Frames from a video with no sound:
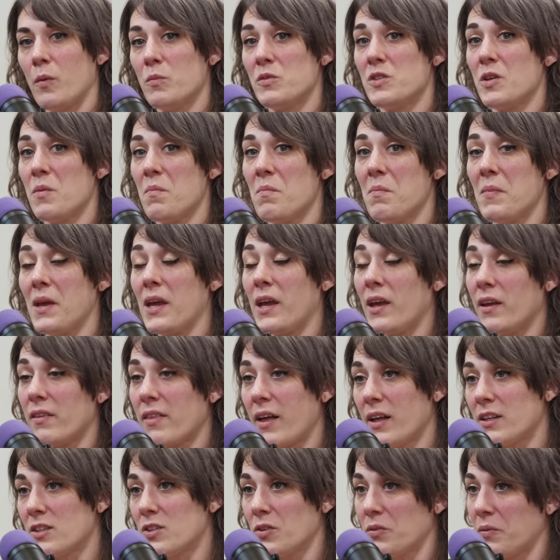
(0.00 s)
to me
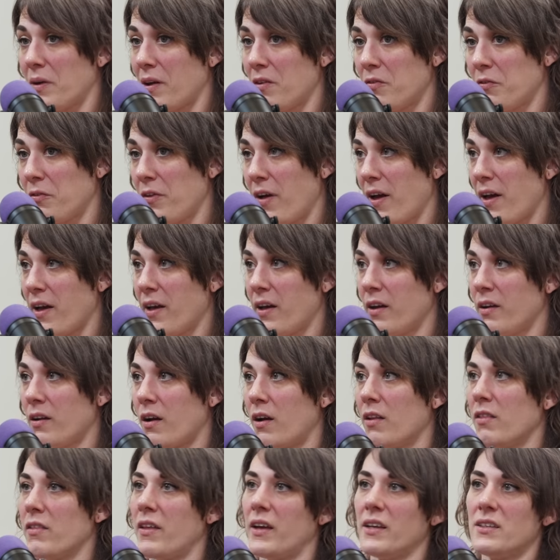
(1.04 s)
that's a red flag,
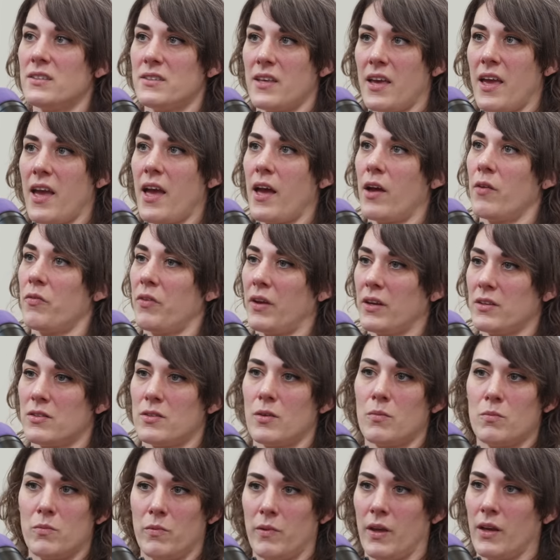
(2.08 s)
unless they have like
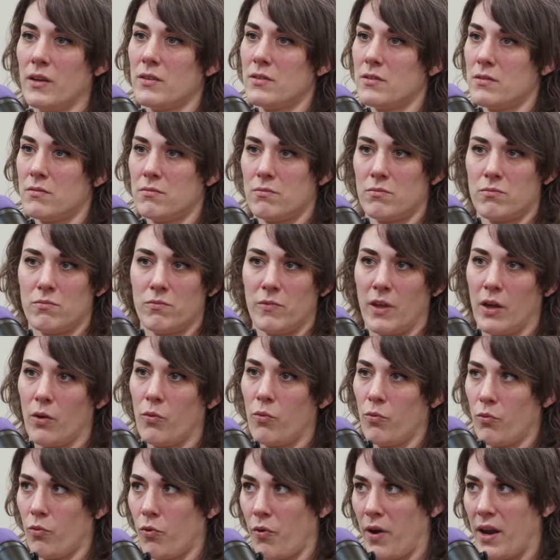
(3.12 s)
some like
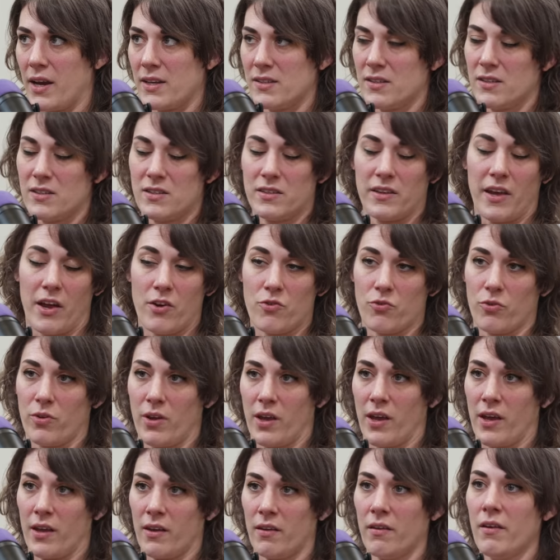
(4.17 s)
crazy
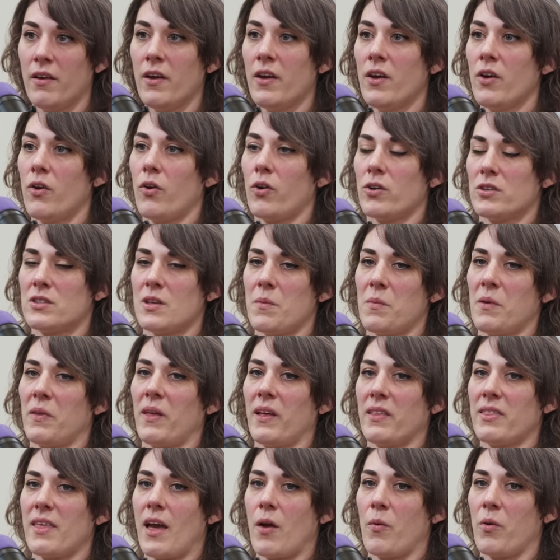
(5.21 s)
scheduling or something
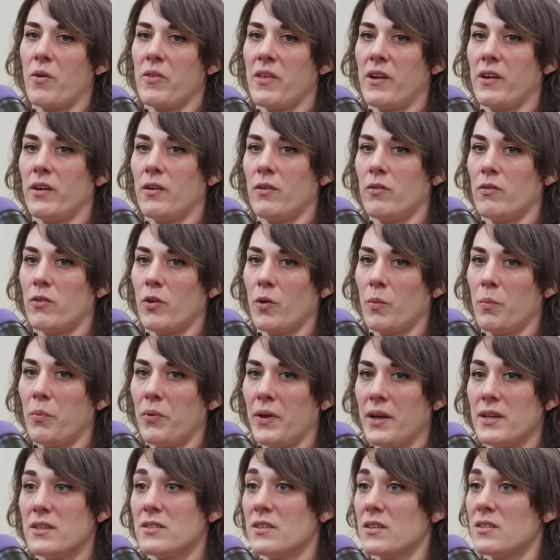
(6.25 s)
like that where their
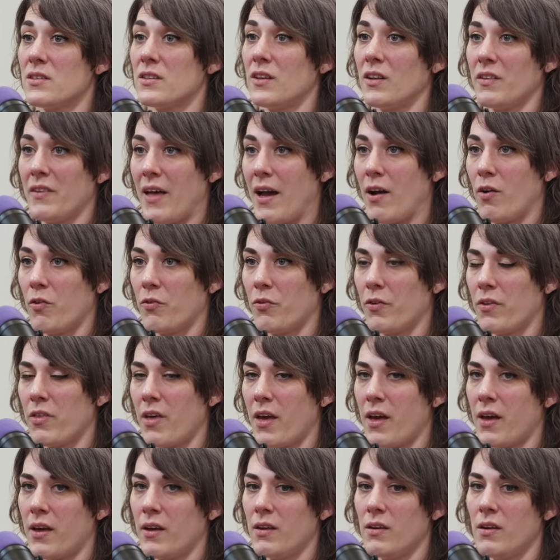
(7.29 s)
place doesn't allow for
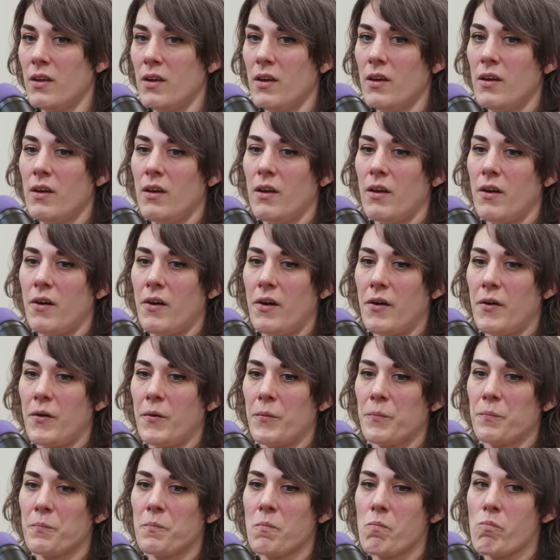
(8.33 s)
that.
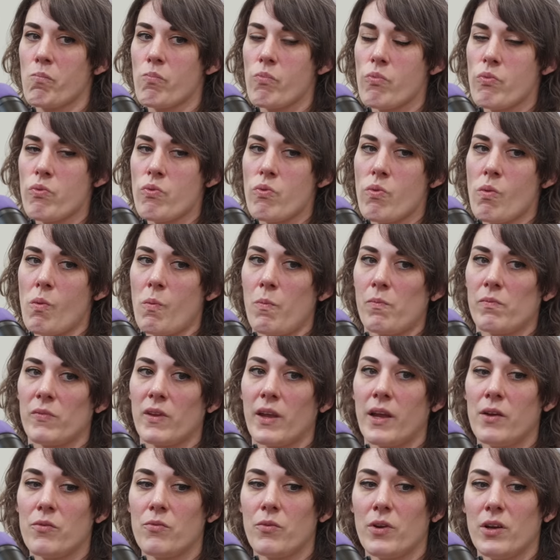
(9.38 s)
And
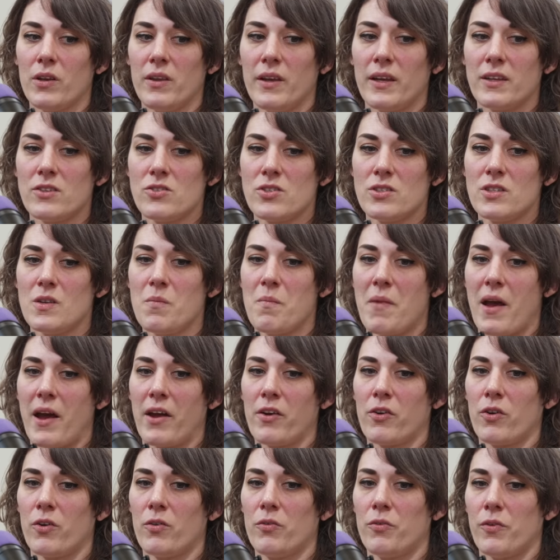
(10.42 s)
really it's just a
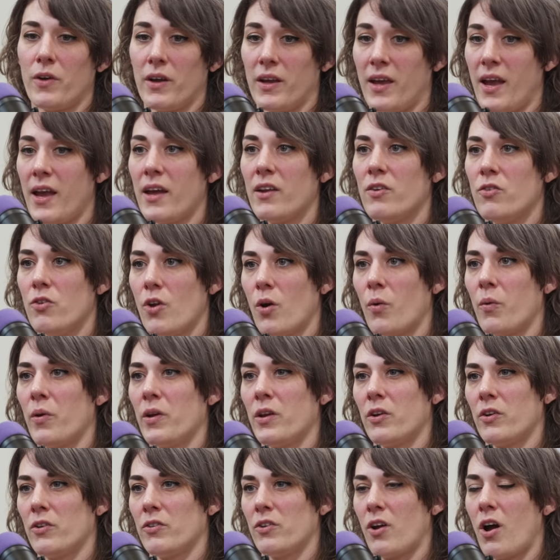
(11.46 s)
matter of, again,
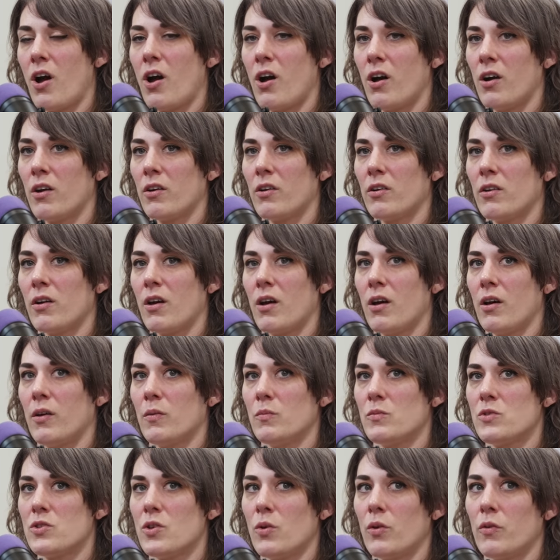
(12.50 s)
knowing your dog.
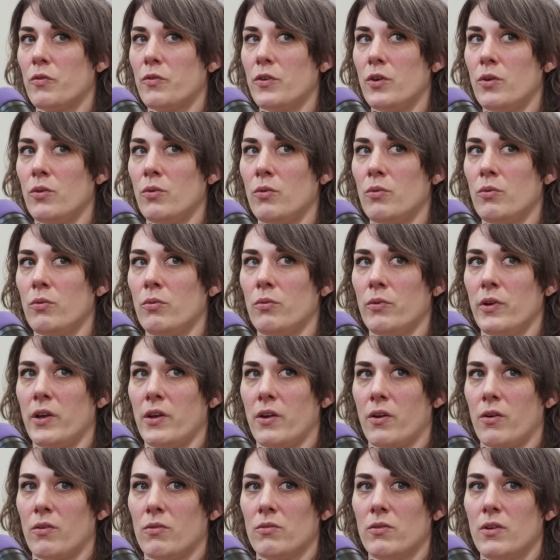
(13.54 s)
So if you
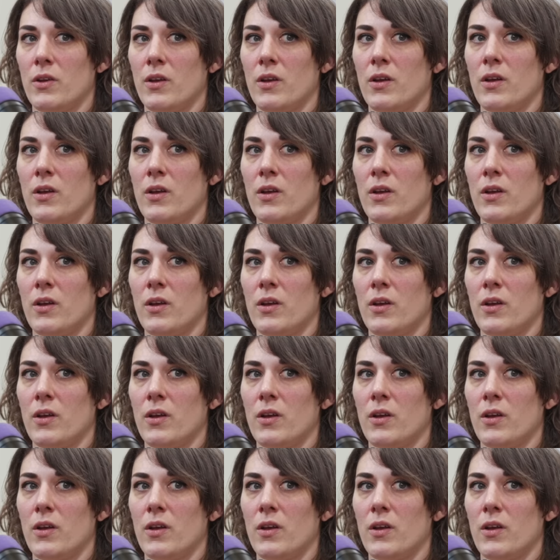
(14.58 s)
know,